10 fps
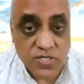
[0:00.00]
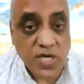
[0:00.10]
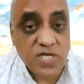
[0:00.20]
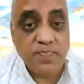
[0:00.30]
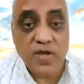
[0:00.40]

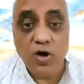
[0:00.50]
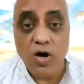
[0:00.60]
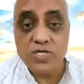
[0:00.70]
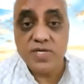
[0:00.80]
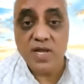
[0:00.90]
Just
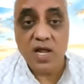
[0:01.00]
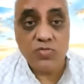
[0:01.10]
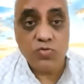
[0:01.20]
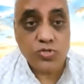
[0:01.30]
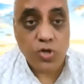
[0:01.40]
because there
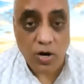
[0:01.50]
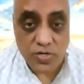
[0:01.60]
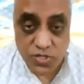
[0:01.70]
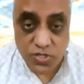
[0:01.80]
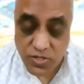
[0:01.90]
are no
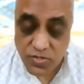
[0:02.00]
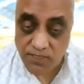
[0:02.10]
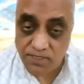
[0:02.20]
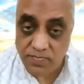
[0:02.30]
thoughts,